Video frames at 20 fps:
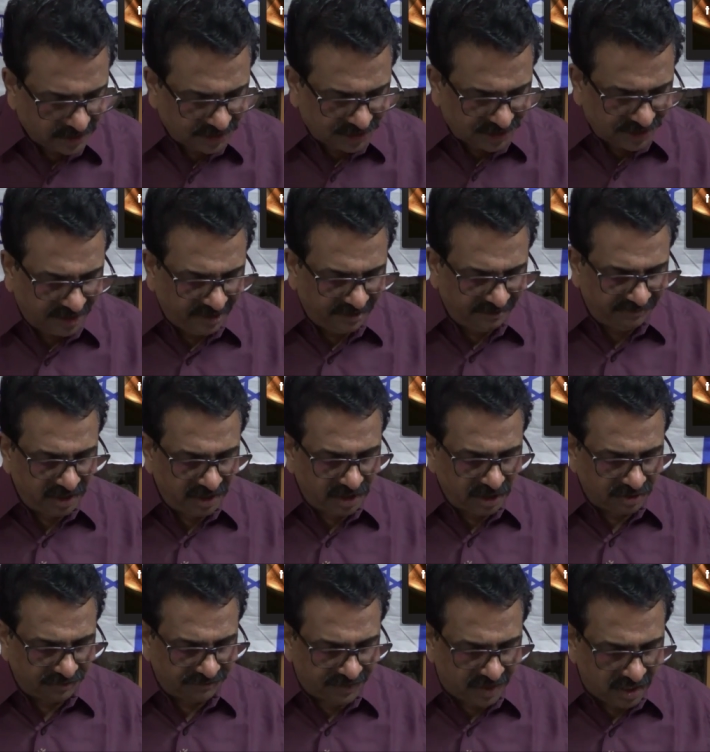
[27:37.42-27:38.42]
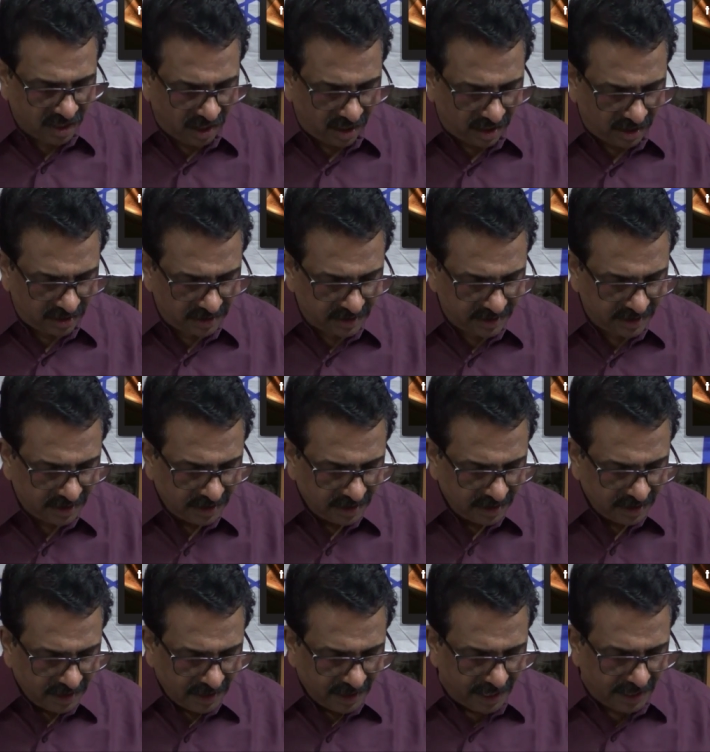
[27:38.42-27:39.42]
servant of God,
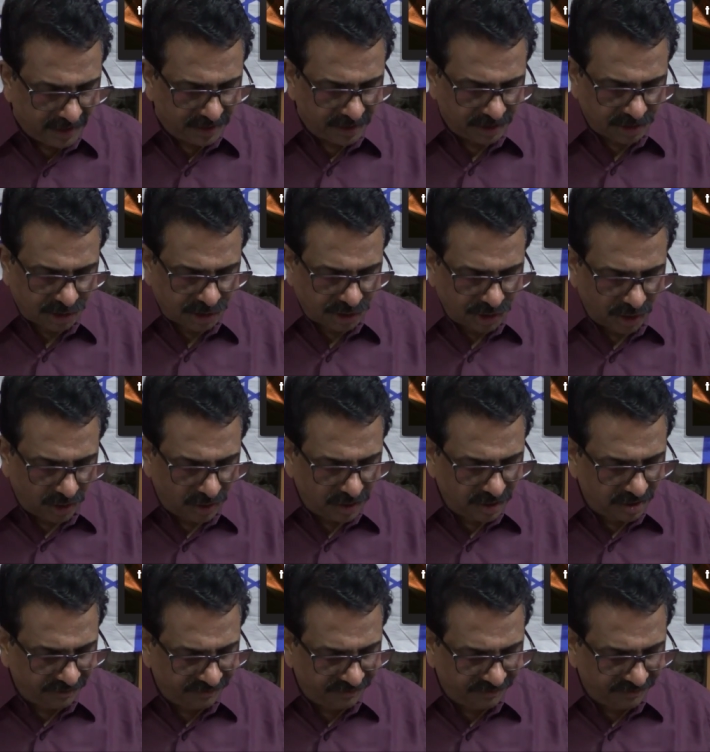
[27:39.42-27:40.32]
and the song